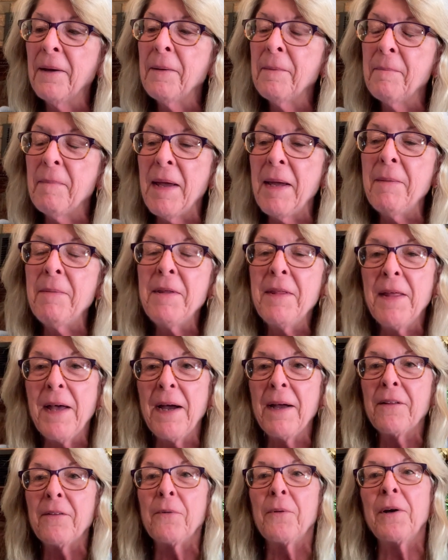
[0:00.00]
Maybe
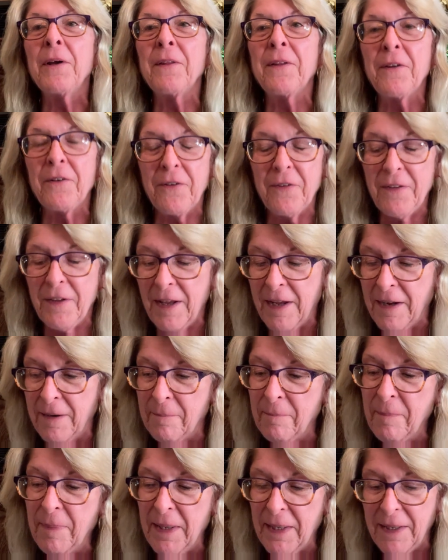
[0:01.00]
that's why they're
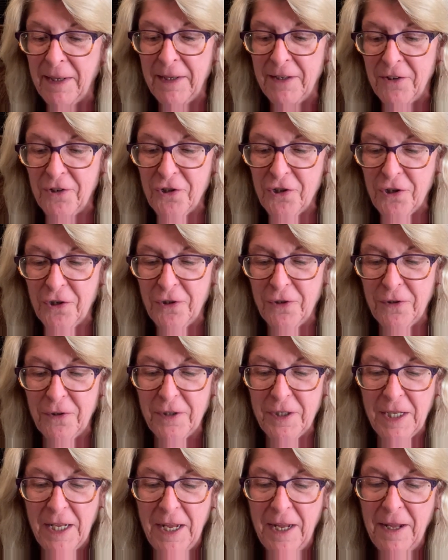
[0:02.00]
saying pick and
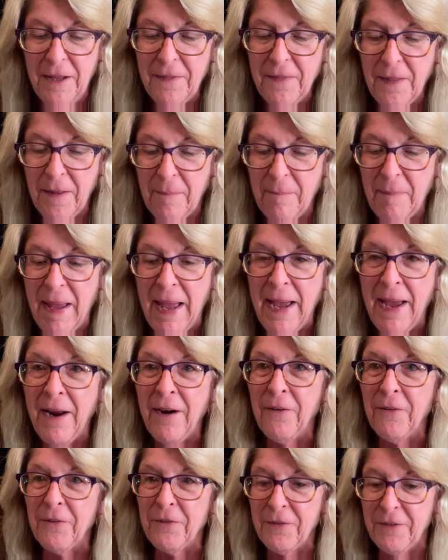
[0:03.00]
choose the
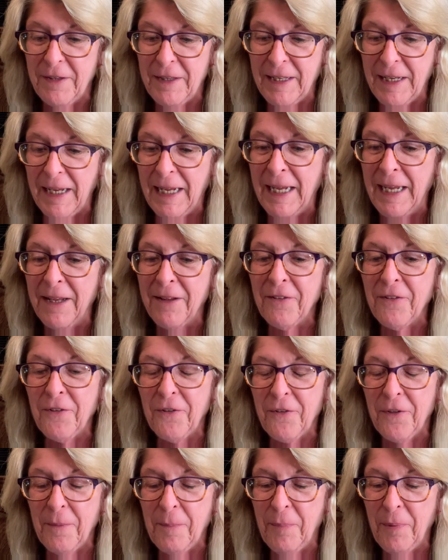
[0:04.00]
battles, to answer
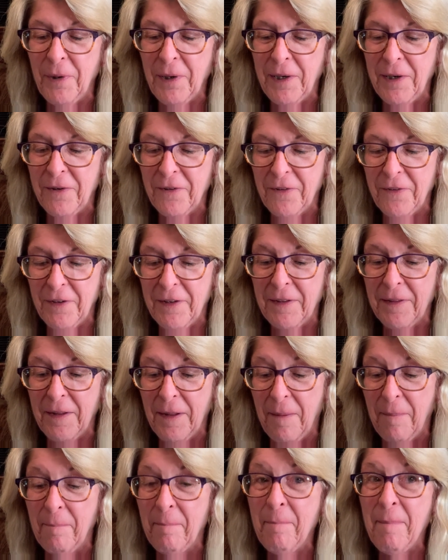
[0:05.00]
the prayers in the
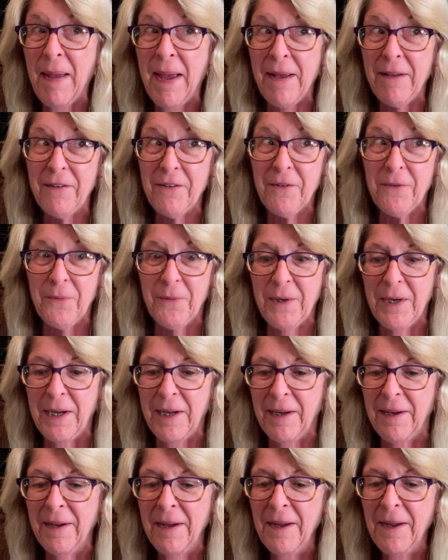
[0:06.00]
best
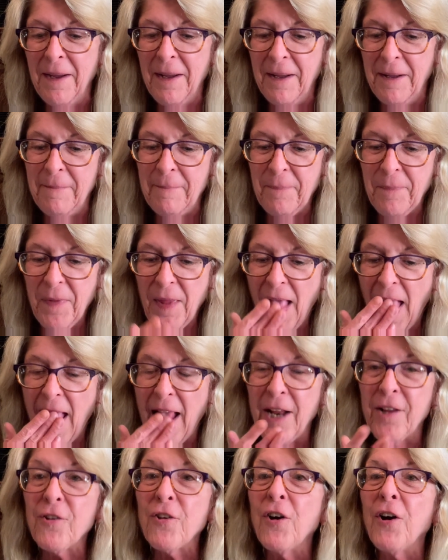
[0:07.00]
way.
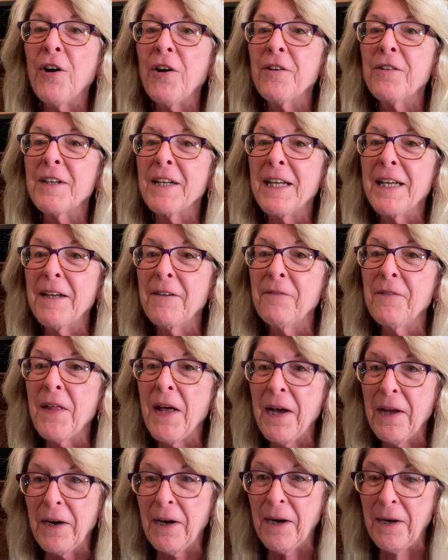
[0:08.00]
It's hard to give
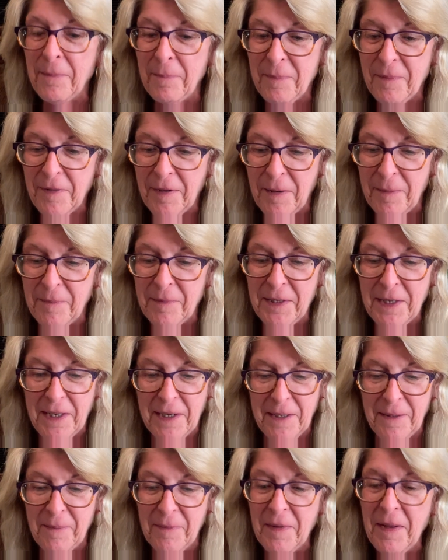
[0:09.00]
that up
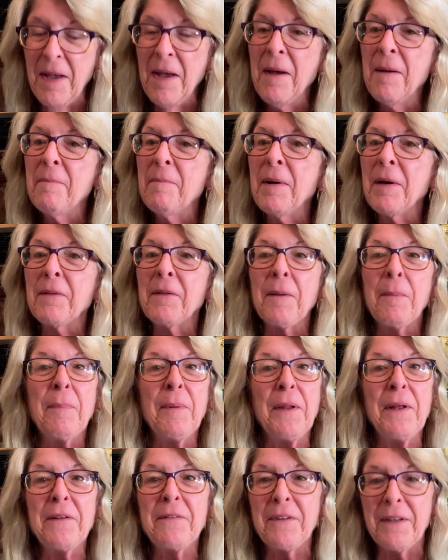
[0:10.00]
sometimes, but the
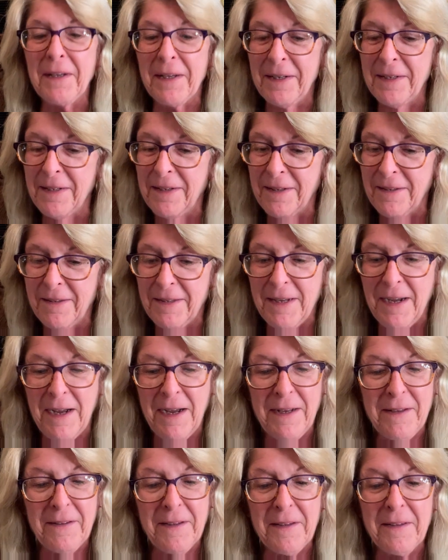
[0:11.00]
blessing in
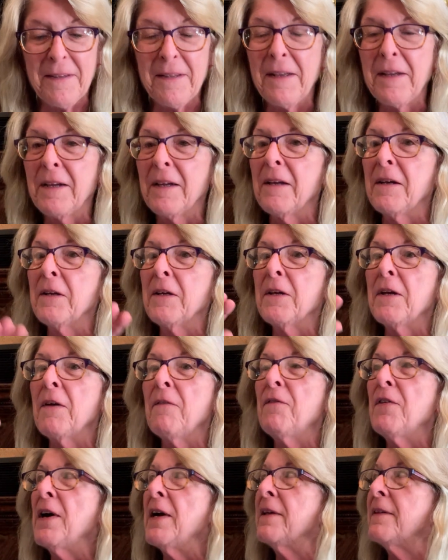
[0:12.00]
disguise, it's like you
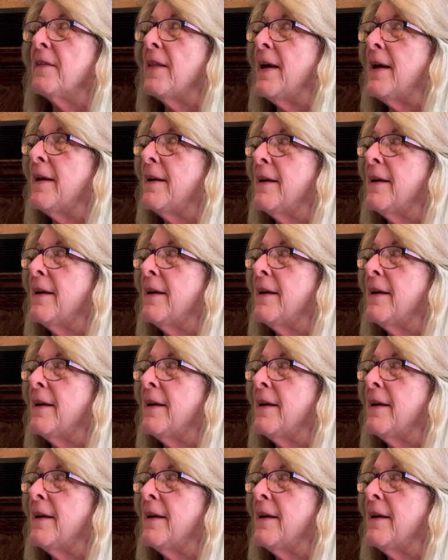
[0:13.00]
find that